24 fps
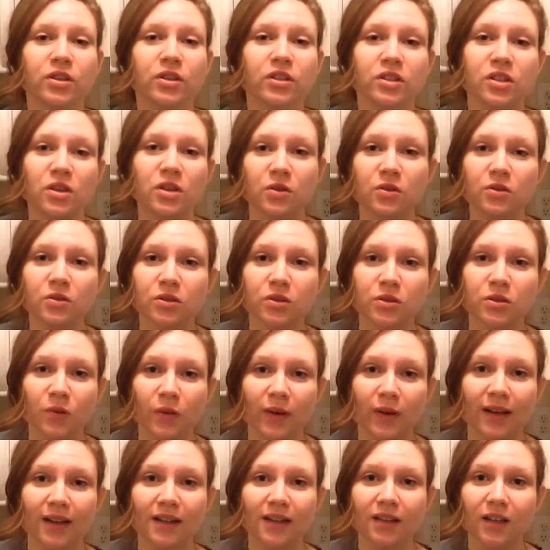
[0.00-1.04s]
excuse the
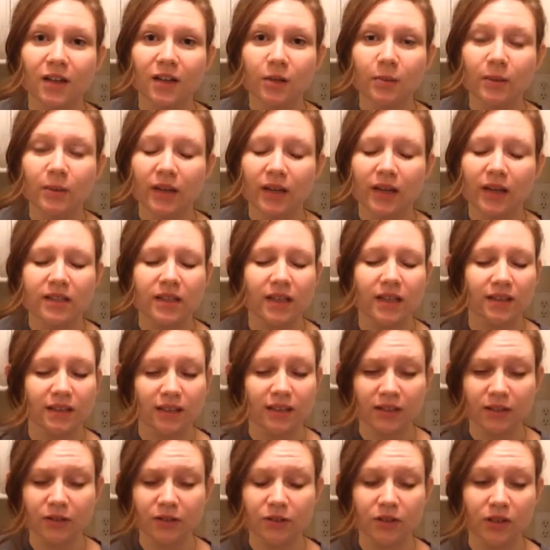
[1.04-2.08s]
way I look, because I
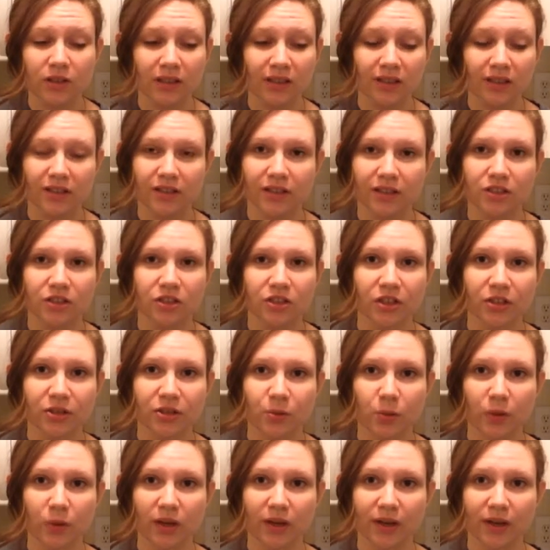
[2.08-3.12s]
literally did
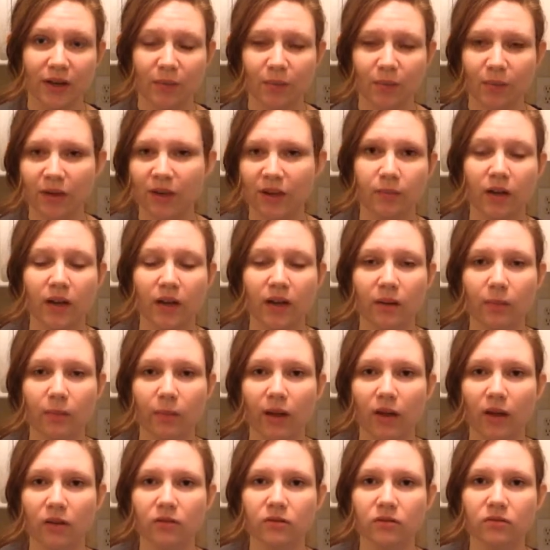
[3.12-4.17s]
just wake up and not
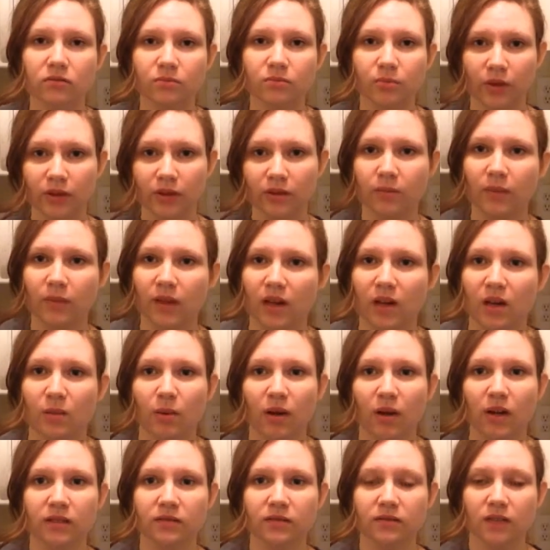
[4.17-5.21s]
about putting makeup
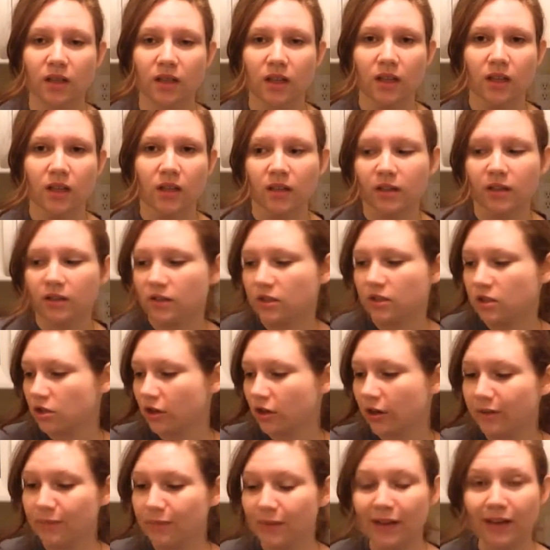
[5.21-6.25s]
on to
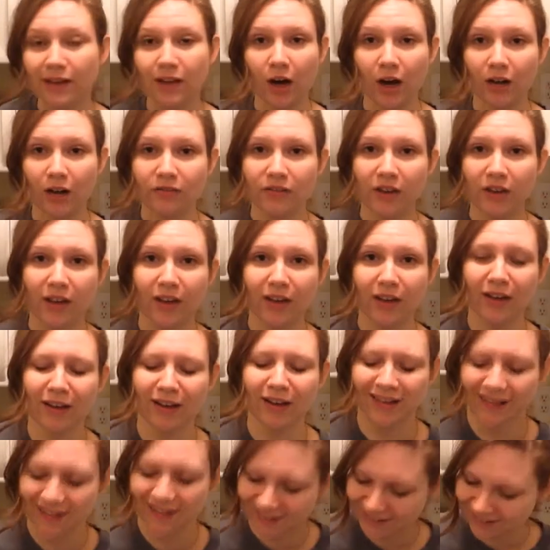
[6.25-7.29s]
try and make coffee.
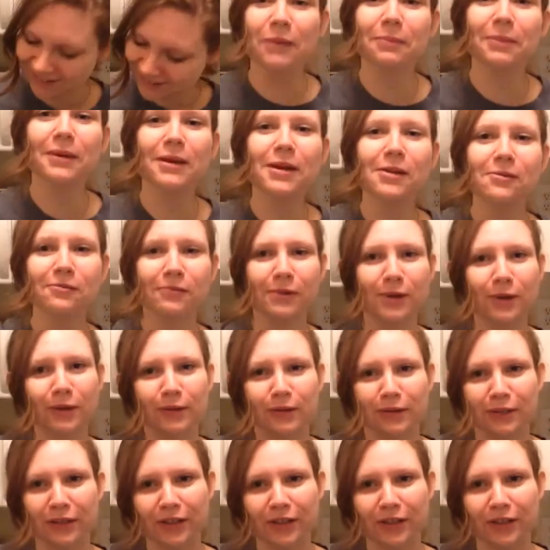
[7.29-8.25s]
Keeping it real